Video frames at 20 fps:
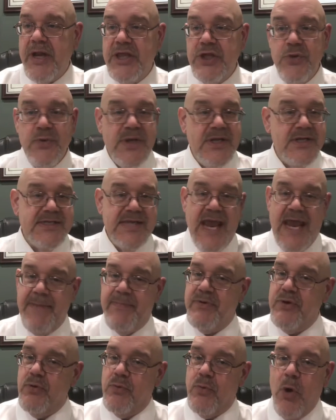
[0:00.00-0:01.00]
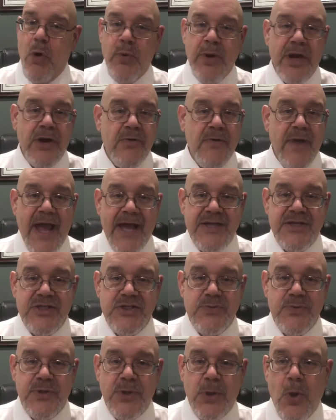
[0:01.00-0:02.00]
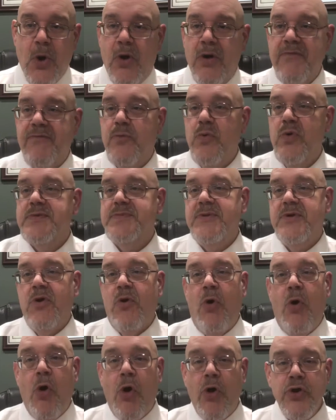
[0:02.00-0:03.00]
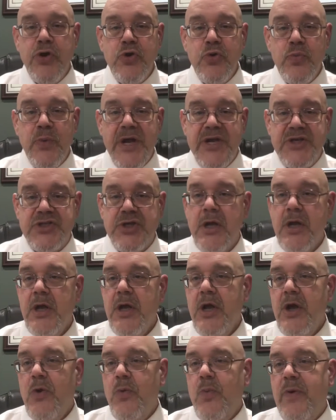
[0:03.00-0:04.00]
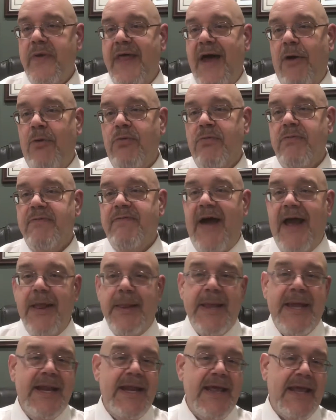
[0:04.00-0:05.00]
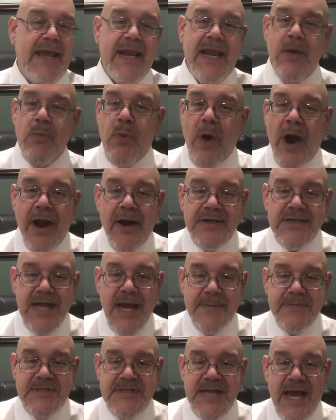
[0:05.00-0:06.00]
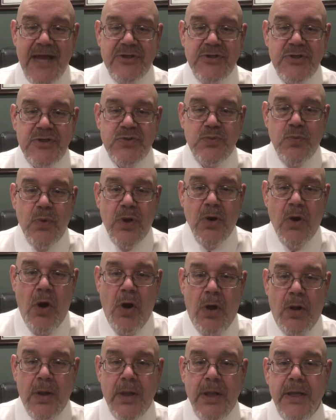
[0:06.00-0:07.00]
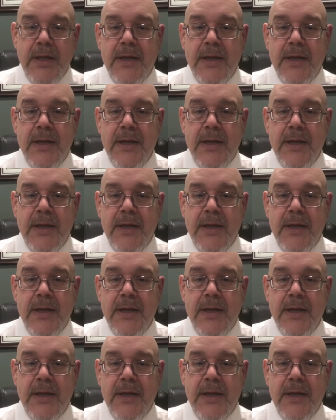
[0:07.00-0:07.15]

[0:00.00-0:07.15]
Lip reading: you can tape your own interactions with law enforcement all you wish without violating any wiretap statutes at all.